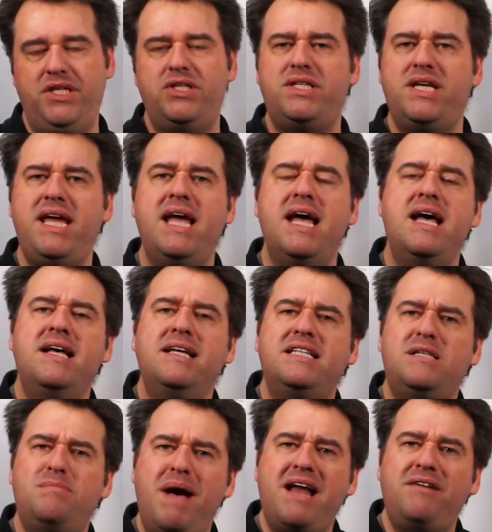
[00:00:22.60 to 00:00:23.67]
You see,
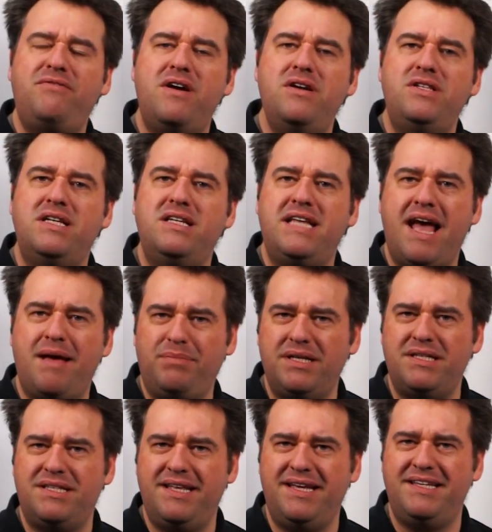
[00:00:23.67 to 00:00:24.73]
smartphones and
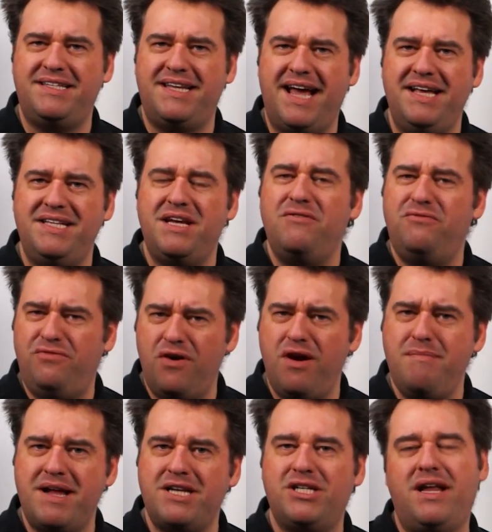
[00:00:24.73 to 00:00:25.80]
tablets these days are
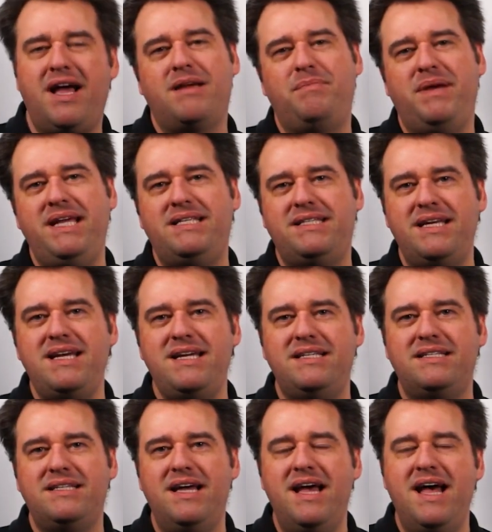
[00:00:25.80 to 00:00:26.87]
very much like
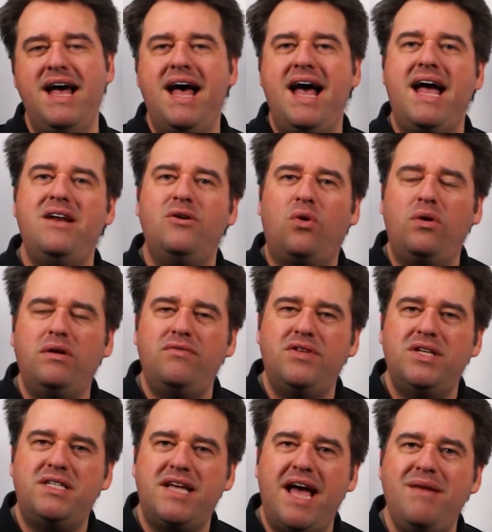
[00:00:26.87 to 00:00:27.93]
PCs, and all
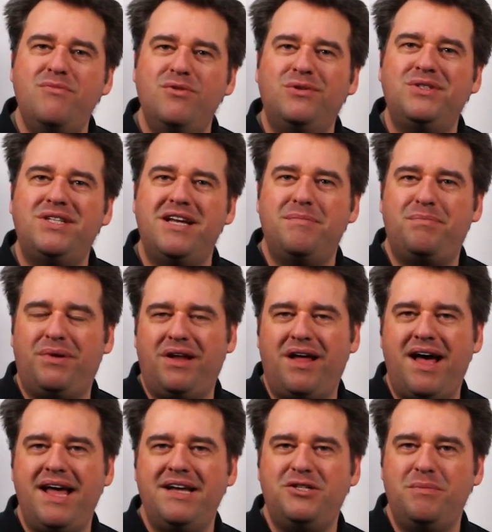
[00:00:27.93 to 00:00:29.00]
of the same rules that
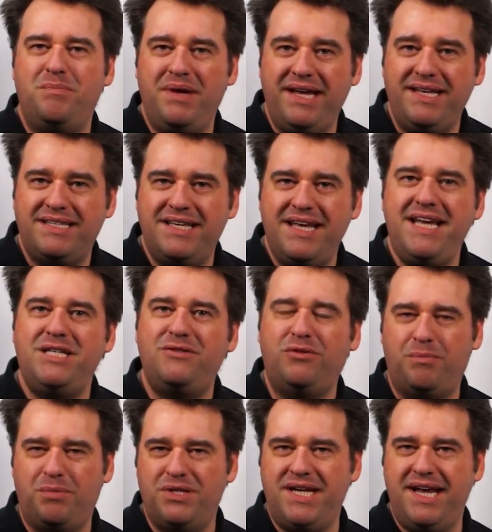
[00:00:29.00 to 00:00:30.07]
apply to PCs
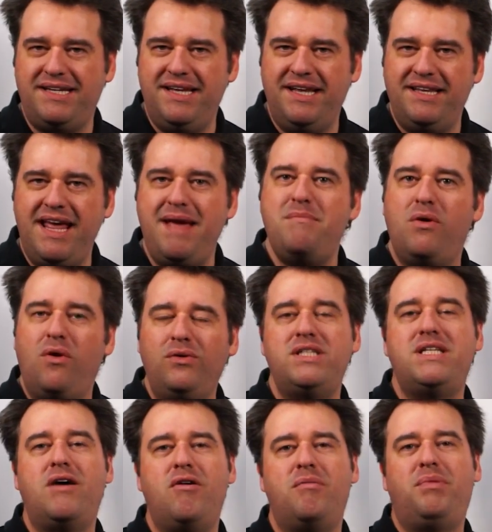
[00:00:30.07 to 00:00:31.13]
for protecting them
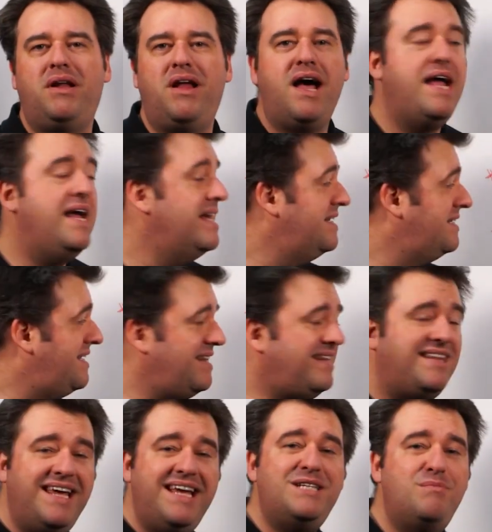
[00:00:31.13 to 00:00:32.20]
also apply
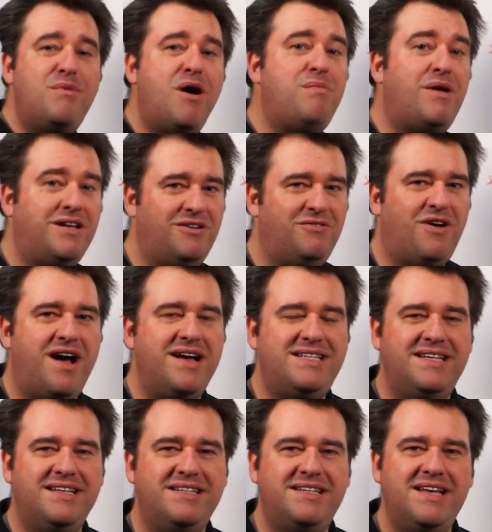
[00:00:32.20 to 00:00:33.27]
to these mobile
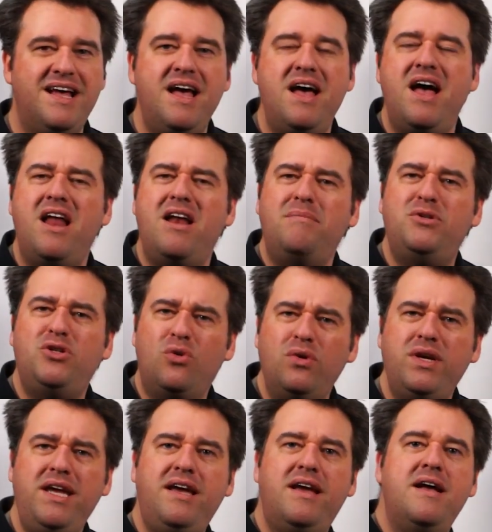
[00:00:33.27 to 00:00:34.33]
devices. And I'm
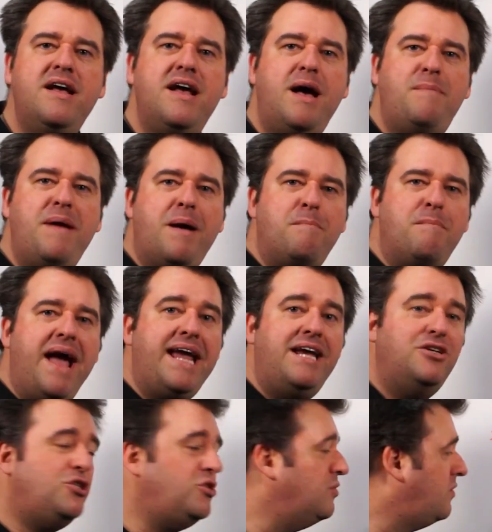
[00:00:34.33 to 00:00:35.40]
talking about
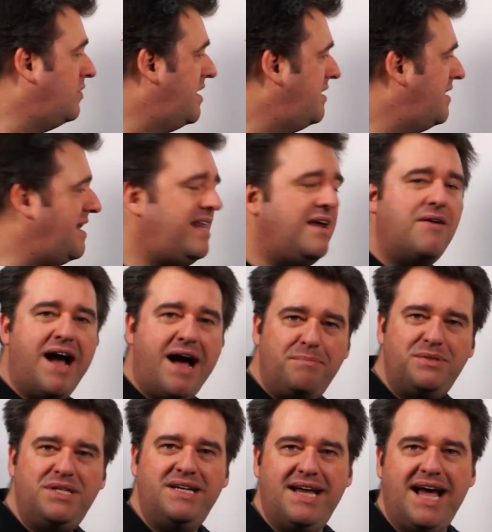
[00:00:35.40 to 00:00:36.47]
making sure that they're
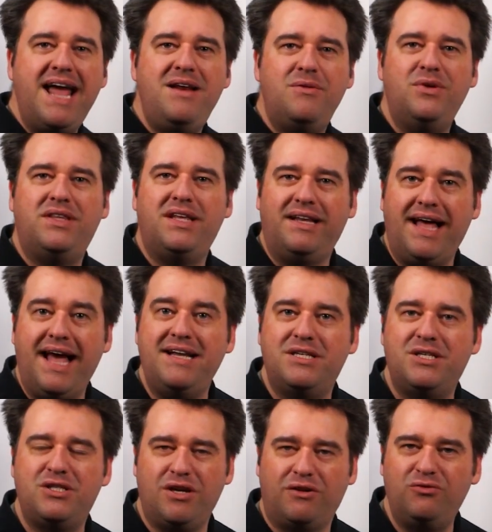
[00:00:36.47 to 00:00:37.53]
up to date with the
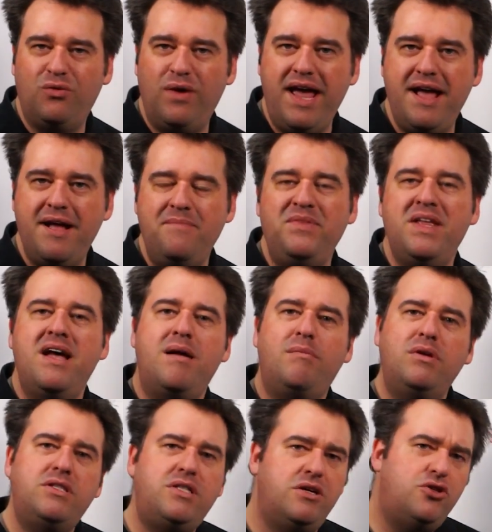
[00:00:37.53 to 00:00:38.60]
latest software.
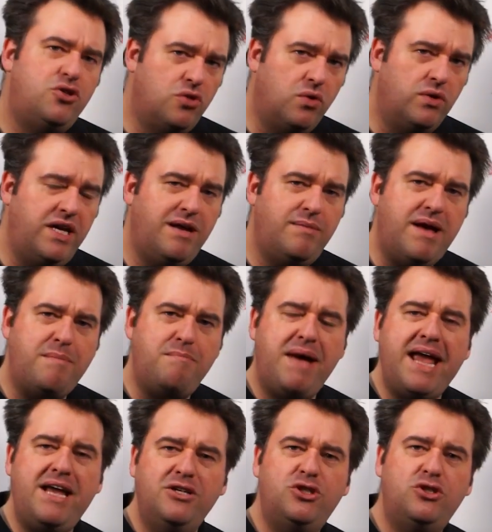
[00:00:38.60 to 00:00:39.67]
I'm also talking about
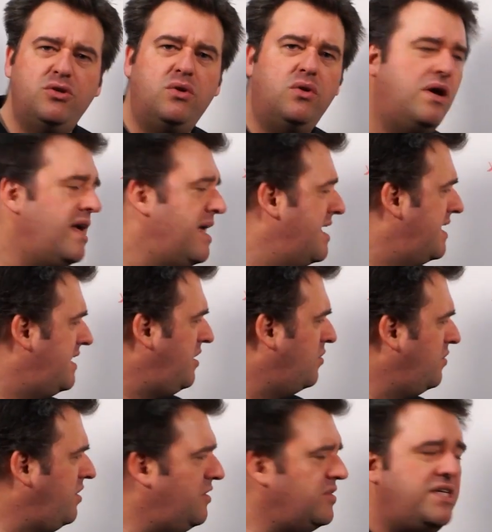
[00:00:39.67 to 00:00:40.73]
making sure
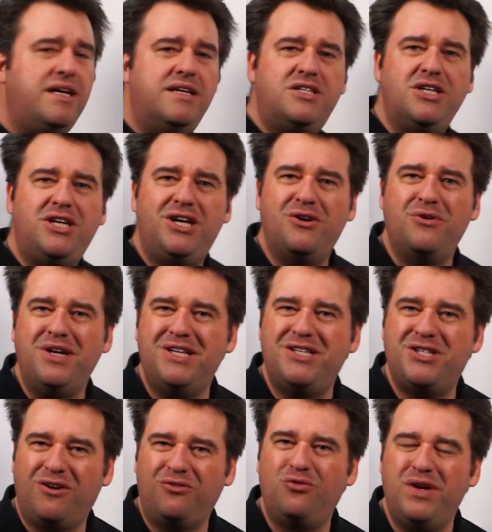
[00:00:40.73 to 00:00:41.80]
you're using security
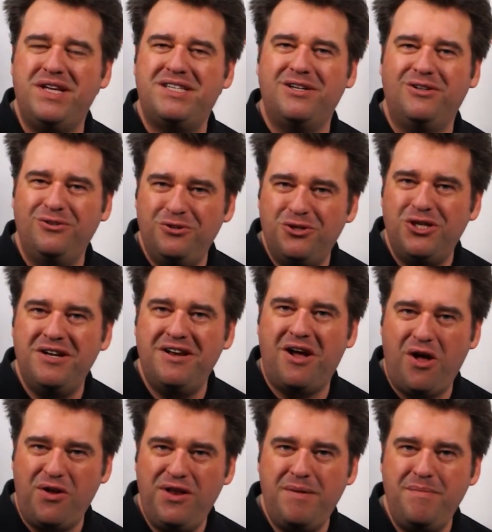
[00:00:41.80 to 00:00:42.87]
software solution
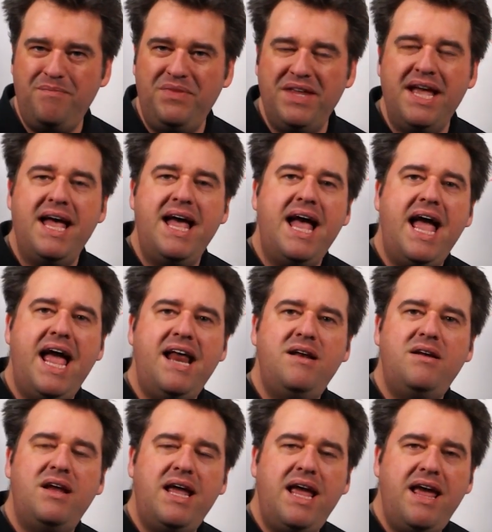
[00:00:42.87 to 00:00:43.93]
on them
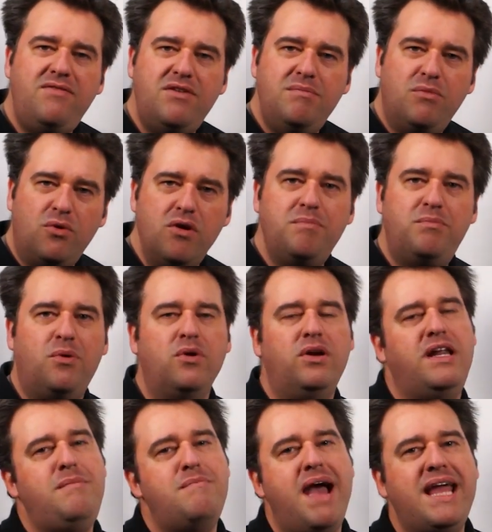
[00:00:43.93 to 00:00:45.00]
and even more
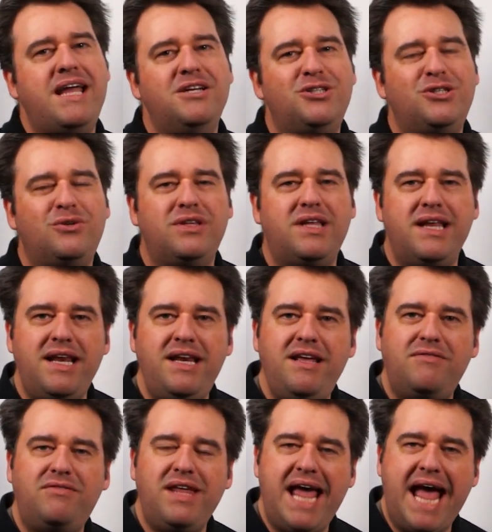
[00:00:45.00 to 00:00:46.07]
importantly, making sure that
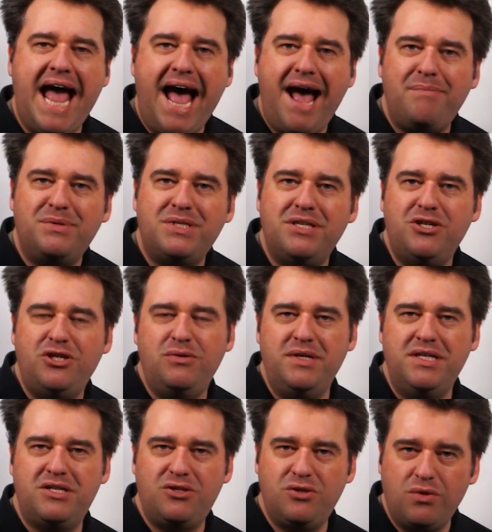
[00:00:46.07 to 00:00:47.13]
any of the apps that
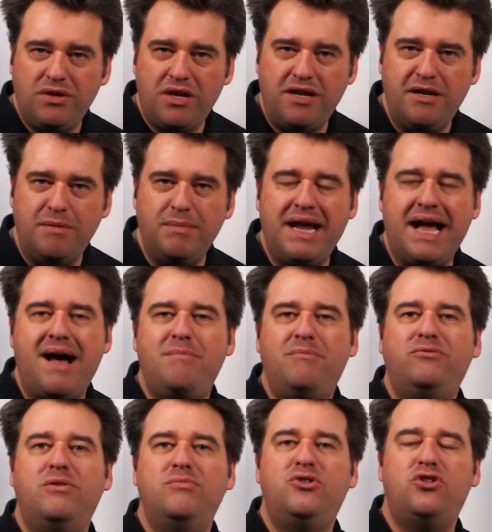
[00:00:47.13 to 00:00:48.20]
you install on them
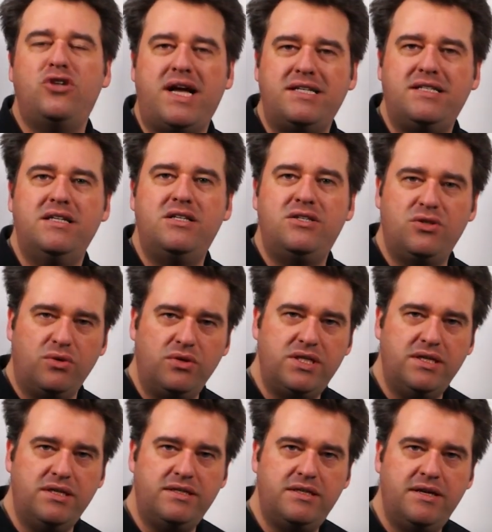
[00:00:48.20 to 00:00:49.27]
come from trusted
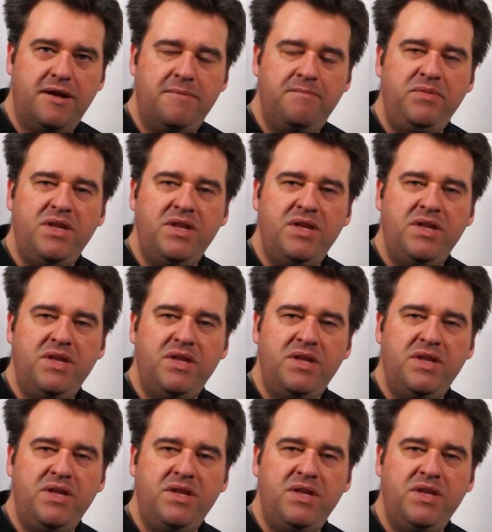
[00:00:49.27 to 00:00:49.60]
sources.